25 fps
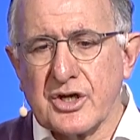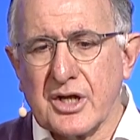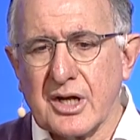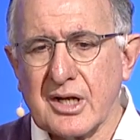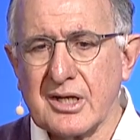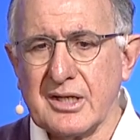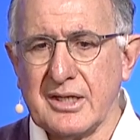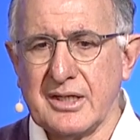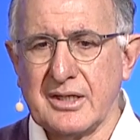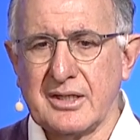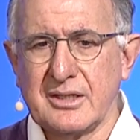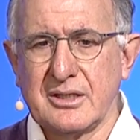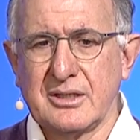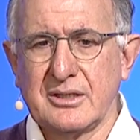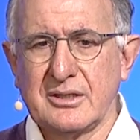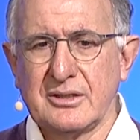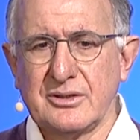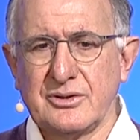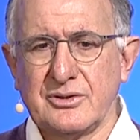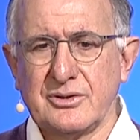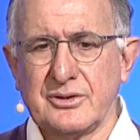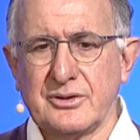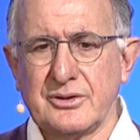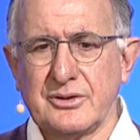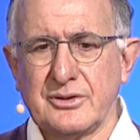clear,
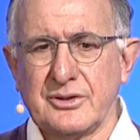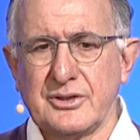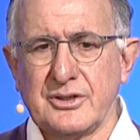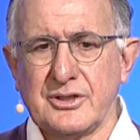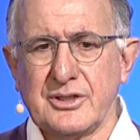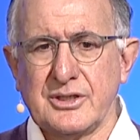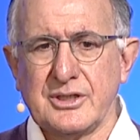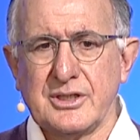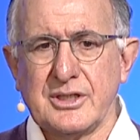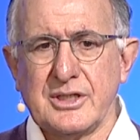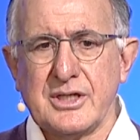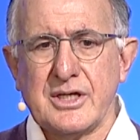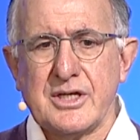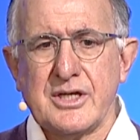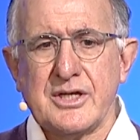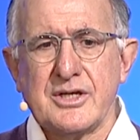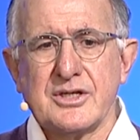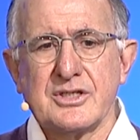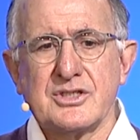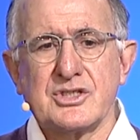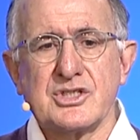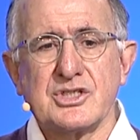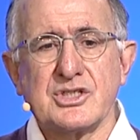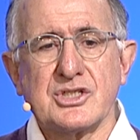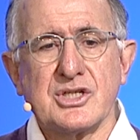
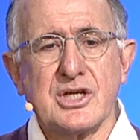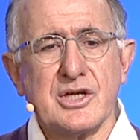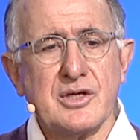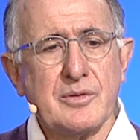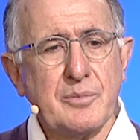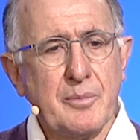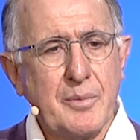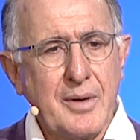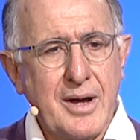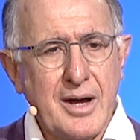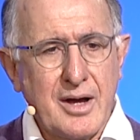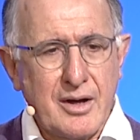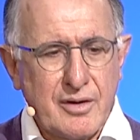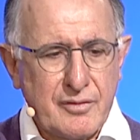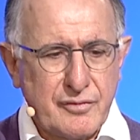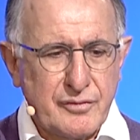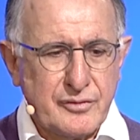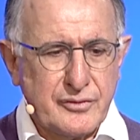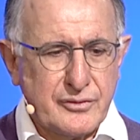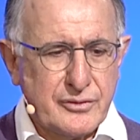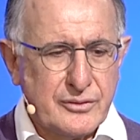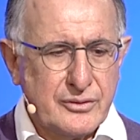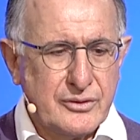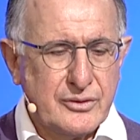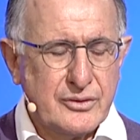so
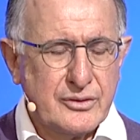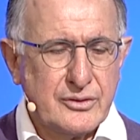powerful,